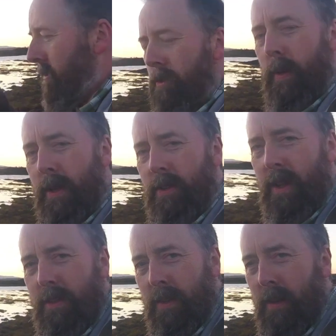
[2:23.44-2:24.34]
switched
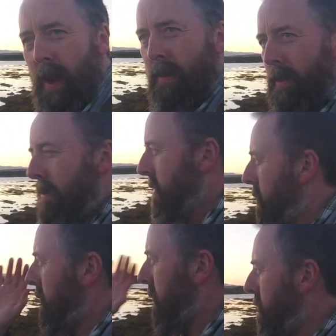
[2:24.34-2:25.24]
into landscape
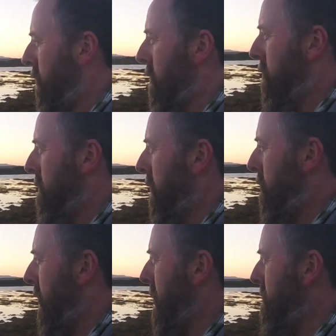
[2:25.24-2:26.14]
mode, and I took a couple of
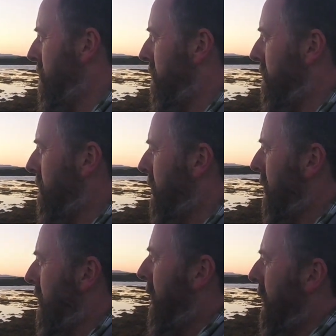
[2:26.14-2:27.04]
quick images,
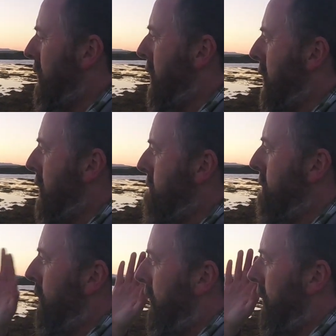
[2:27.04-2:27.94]
trying
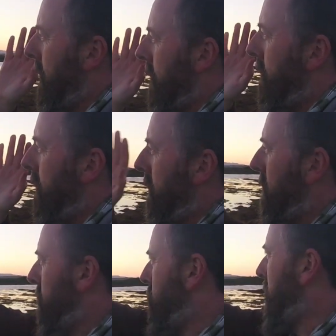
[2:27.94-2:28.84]

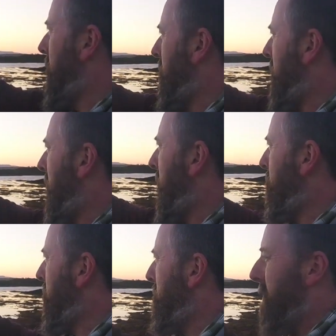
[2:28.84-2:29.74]
to get the
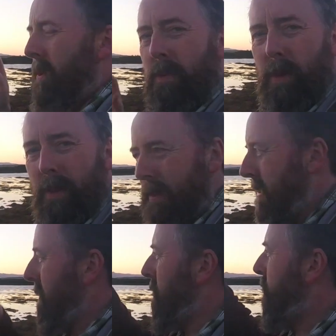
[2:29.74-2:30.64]
clouds in, but
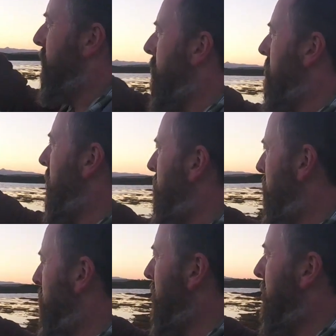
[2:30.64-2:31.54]
the foreground
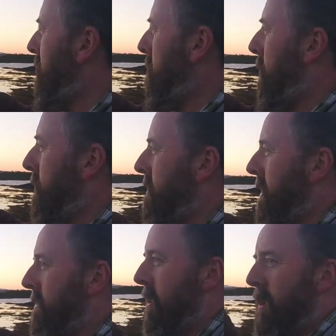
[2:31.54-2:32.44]
is really
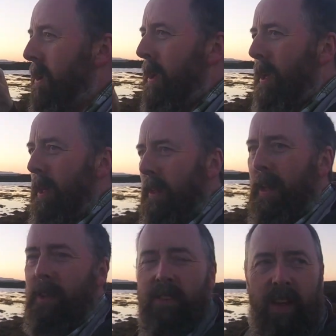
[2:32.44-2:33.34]
disappointing. So
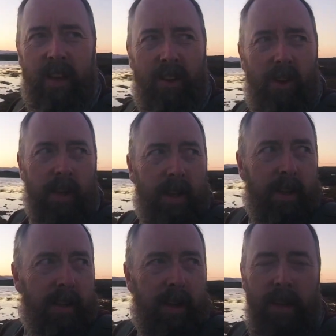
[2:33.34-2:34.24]
as I said, I got
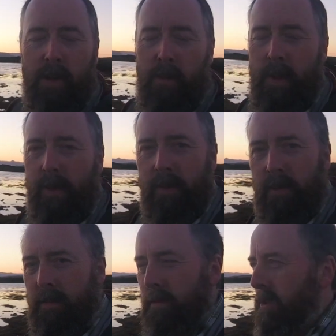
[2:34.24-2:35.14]
here a little bit
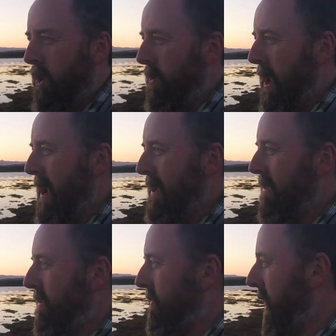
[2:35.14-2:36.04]
too late
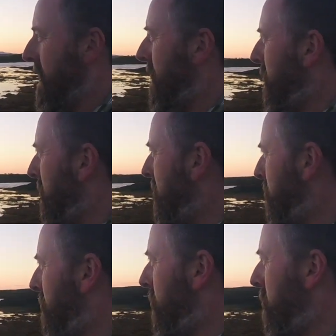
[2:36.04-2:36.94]
to find a
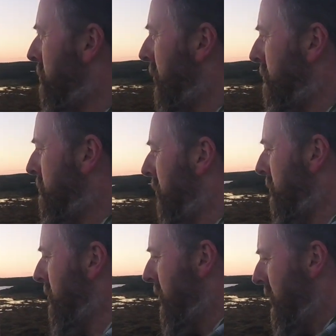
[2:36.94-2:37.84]
decent foreground.
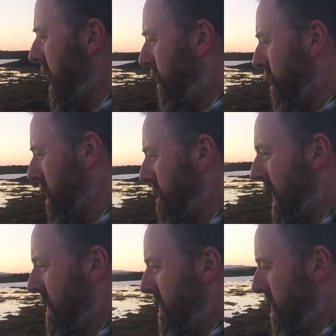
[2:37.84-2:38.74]
So I've switched
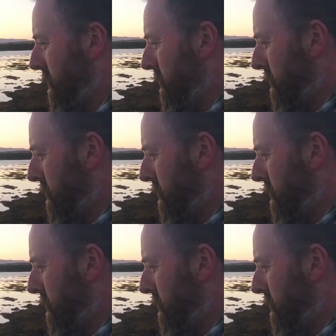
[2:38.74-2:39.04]
back to